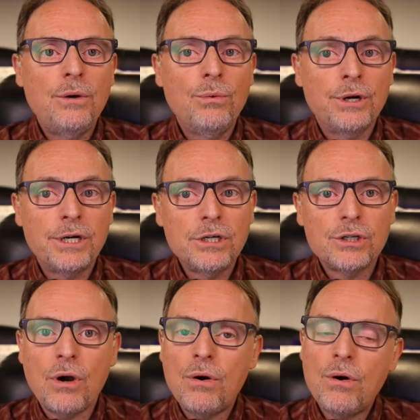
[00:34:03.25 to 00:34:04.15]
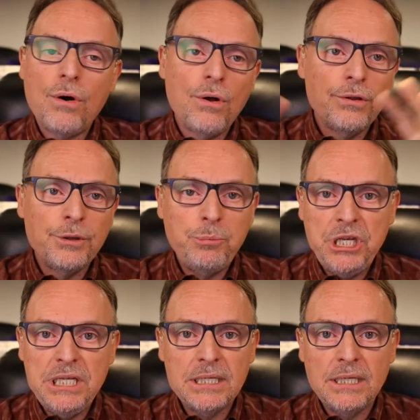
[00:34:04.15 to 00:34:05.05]
works, all the
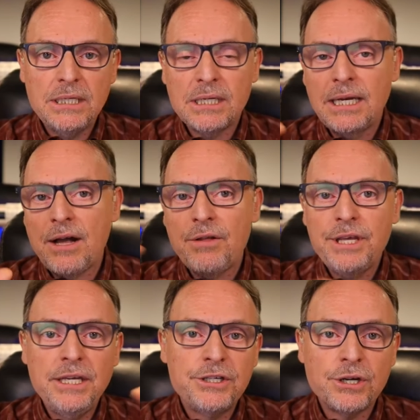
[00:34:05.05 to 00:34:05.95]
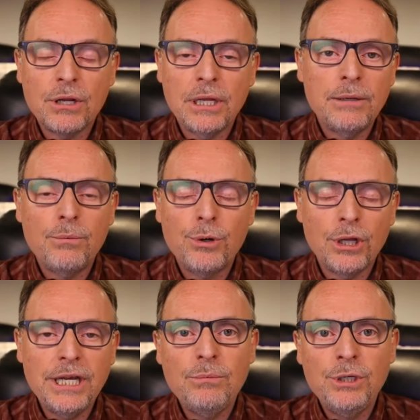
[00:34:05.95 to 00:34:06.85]
pieces, and how they
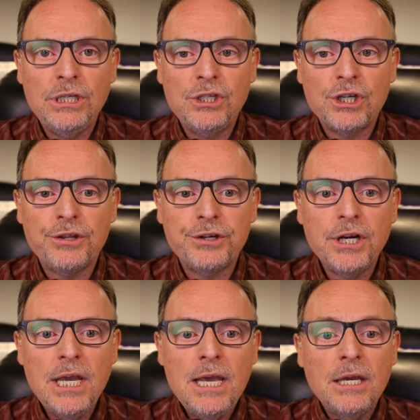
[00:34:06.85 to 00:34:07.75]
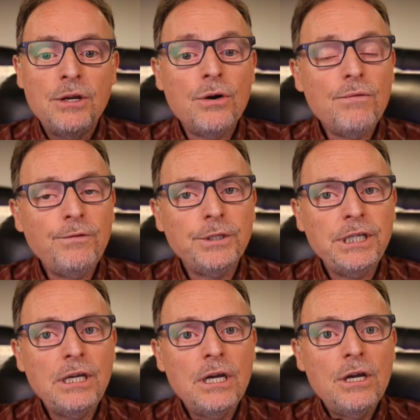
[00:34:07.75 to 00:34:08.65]
interrelate with each other. And
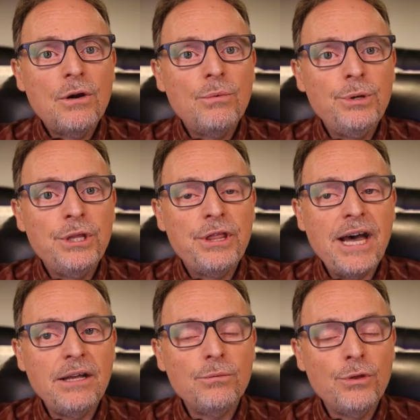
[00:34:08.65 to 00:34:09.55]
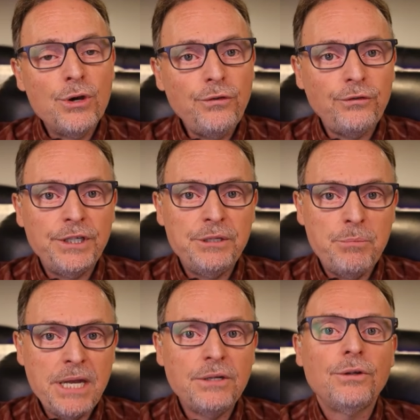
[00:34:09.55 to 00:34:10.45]
hopefully, with those
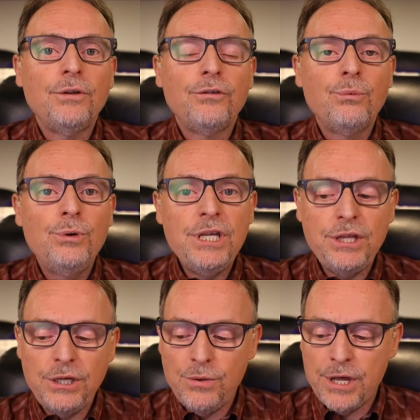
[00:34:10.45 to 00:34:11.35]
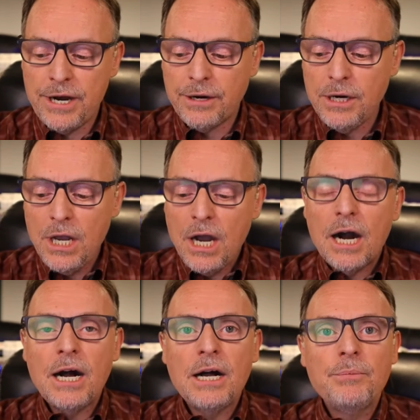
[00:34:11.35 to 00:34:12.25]
fundamentals with you there,
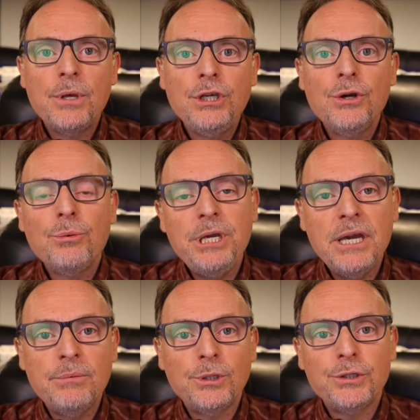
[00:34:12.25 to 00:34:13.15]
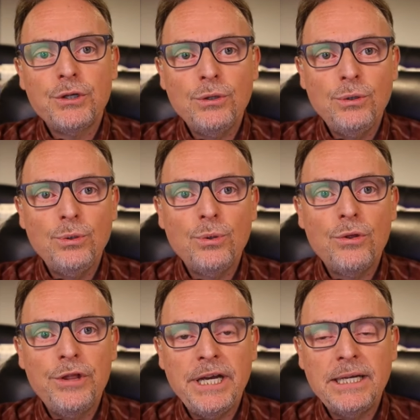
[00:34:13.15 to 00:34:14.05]
you'll be able to
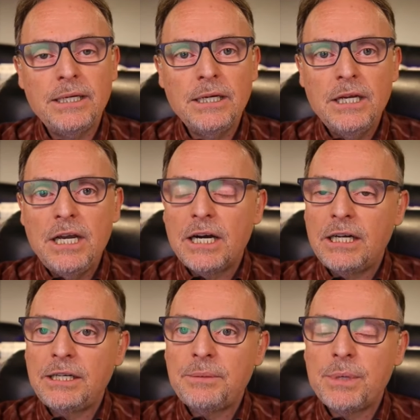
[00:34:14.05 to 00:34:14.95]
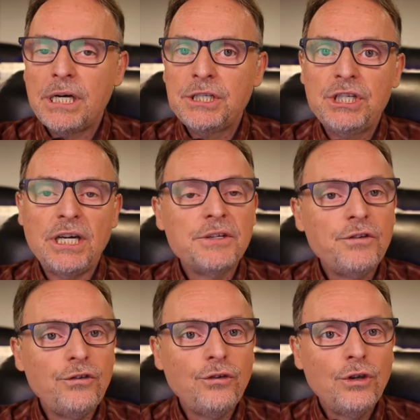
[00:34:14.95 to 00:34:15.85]
then
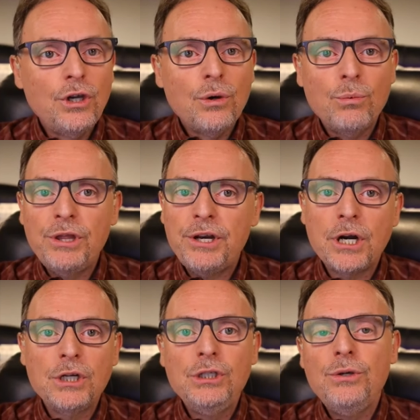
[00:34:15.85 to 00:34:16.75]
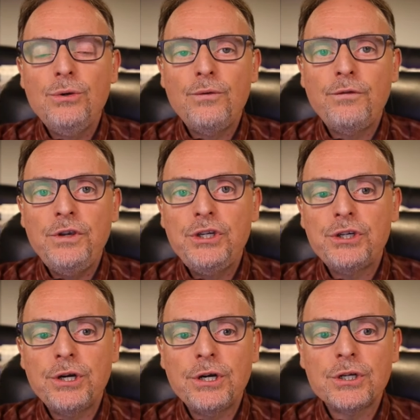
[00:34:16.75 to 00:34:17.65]
adjust when there are new
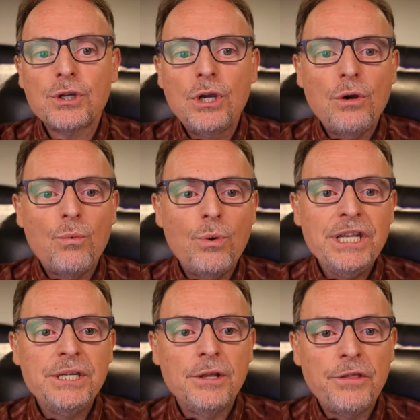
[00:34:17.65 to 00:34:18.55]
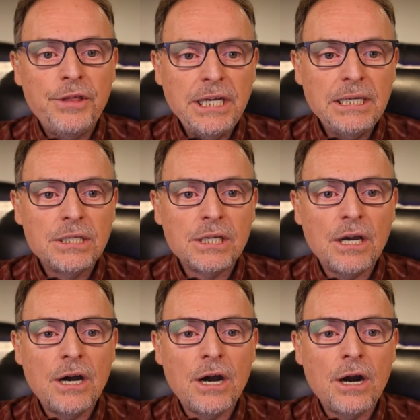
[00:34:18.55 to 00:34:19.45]
features, when things
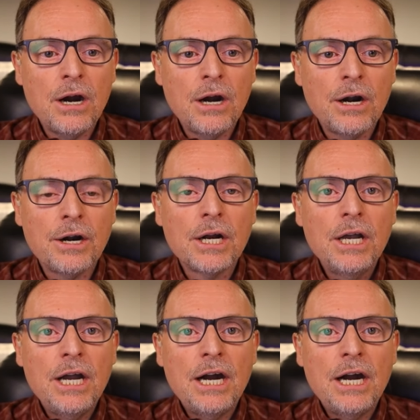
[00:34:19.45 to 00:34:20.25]
are